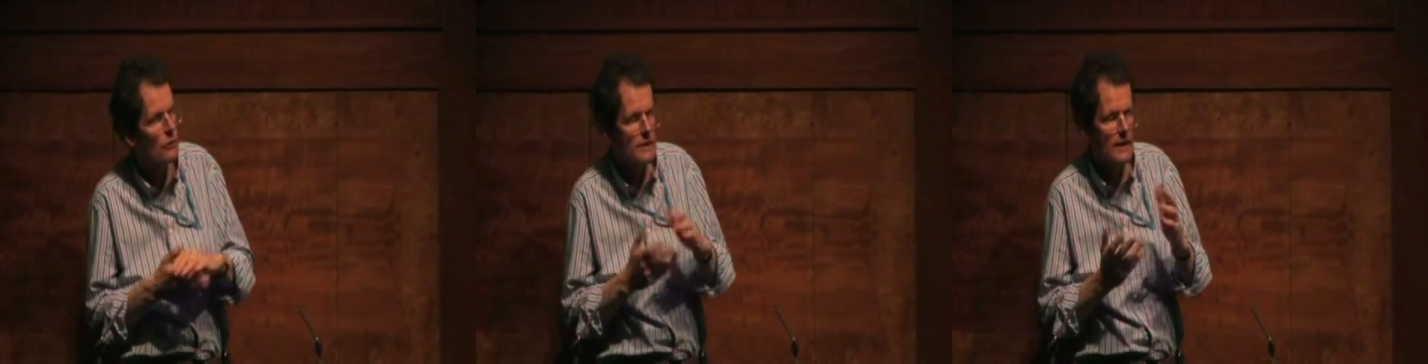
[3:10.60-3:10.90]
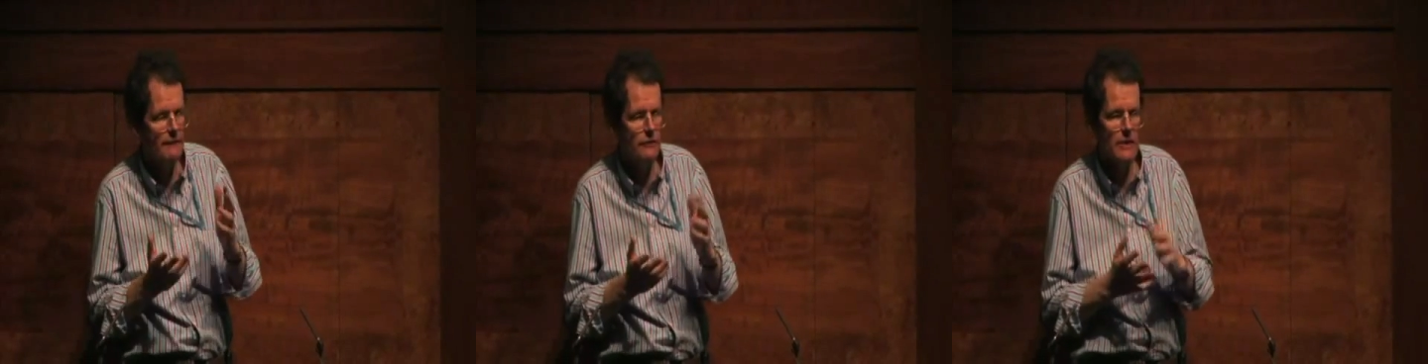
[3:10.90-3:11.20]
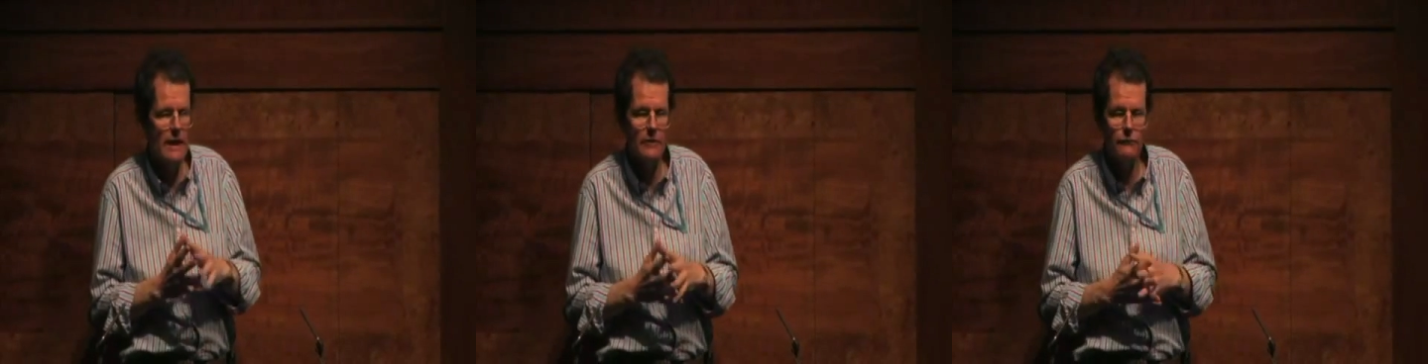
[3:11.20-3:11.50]
always say, if you
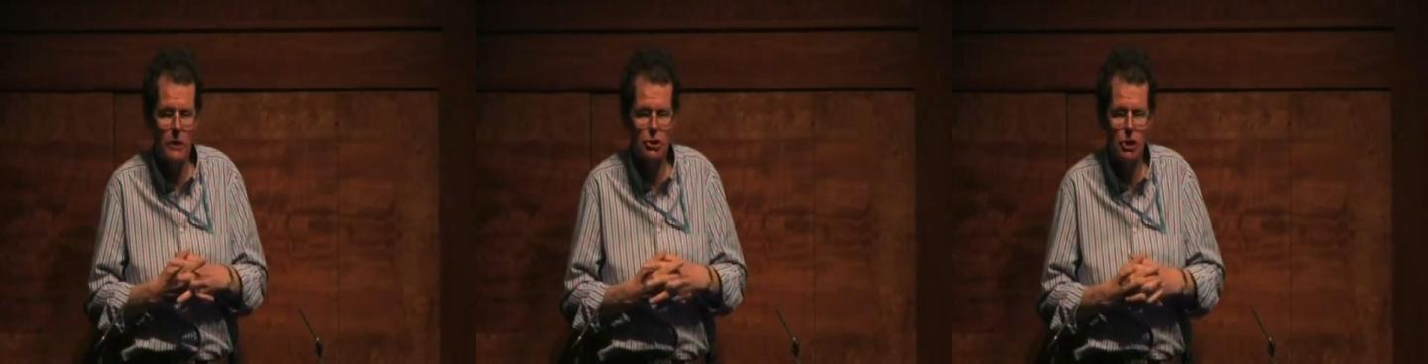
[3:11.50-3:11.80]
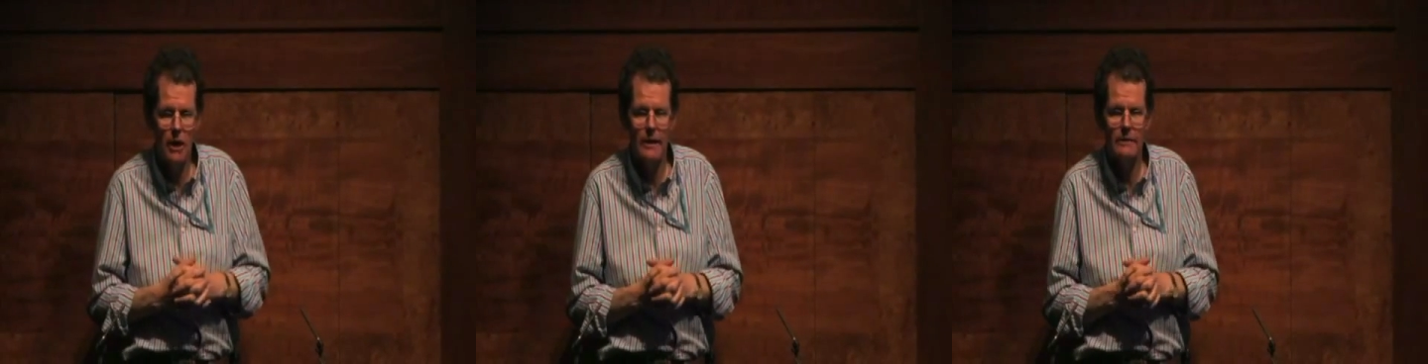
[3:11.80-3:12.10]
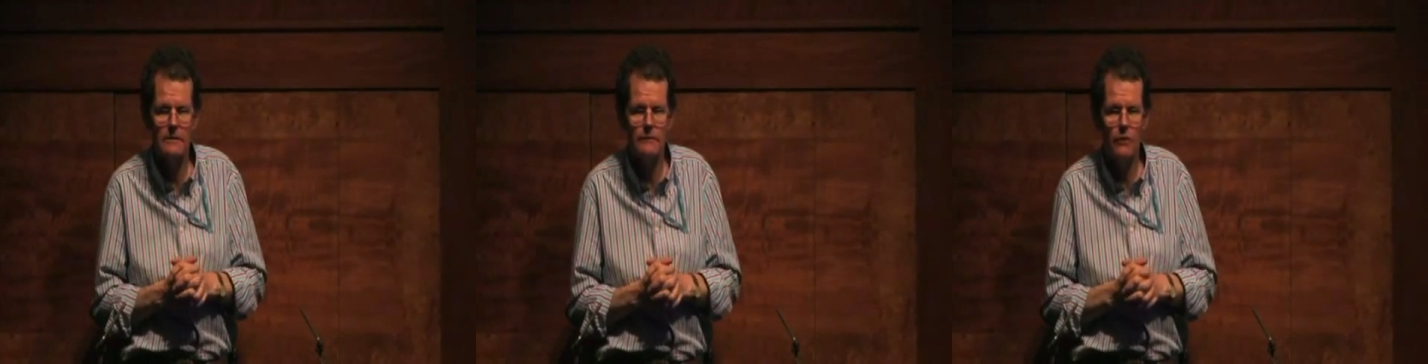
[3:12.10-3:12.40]
take a
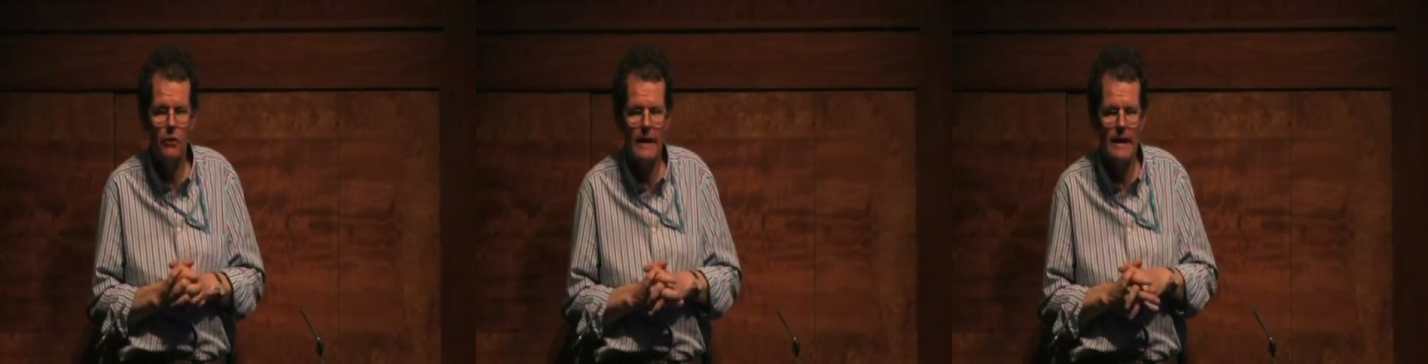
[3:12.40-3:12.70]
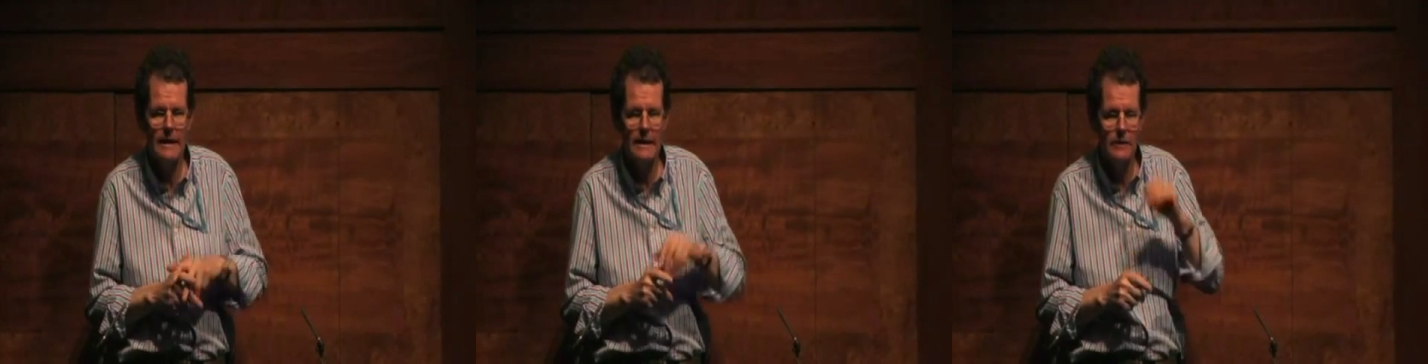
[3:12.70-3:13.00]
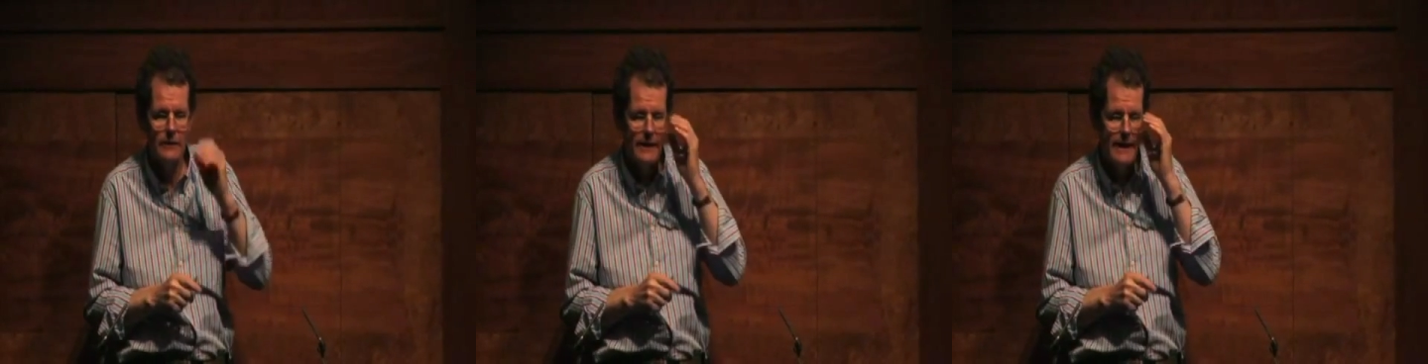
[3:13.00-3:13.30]
child to the wrong A&E
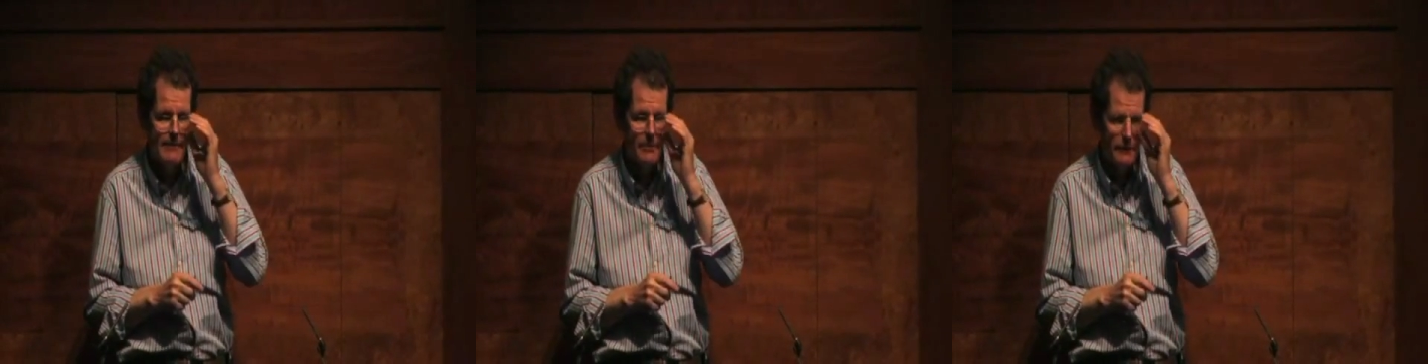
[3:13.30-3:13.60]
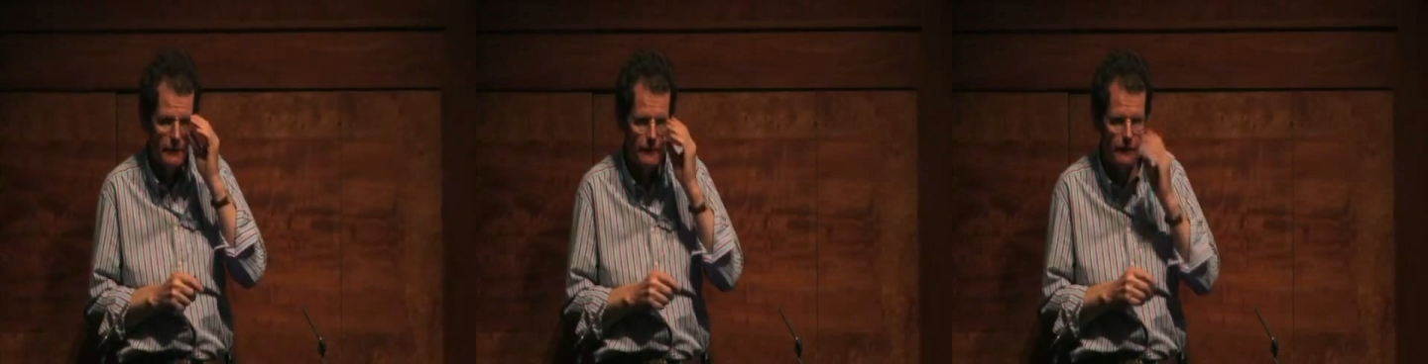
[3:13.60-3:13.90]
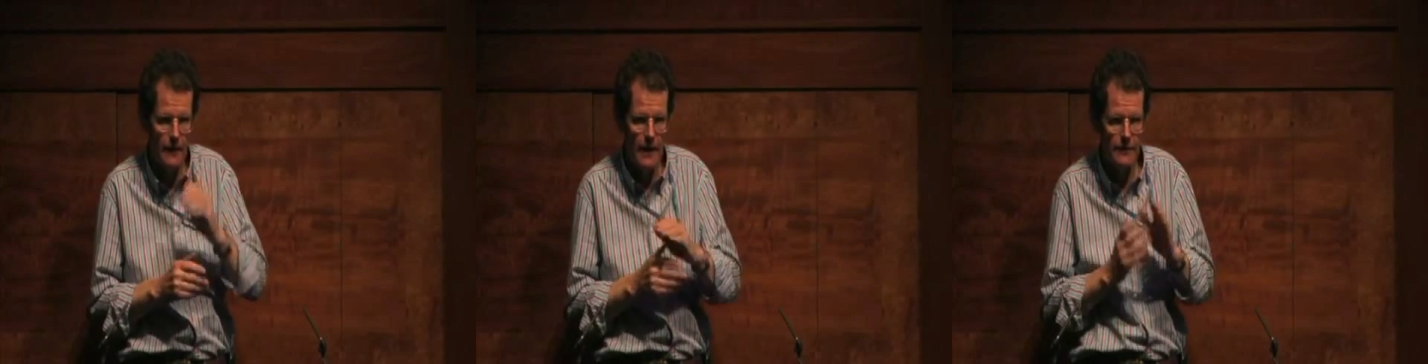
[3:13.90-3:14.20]
unit in an ambulance,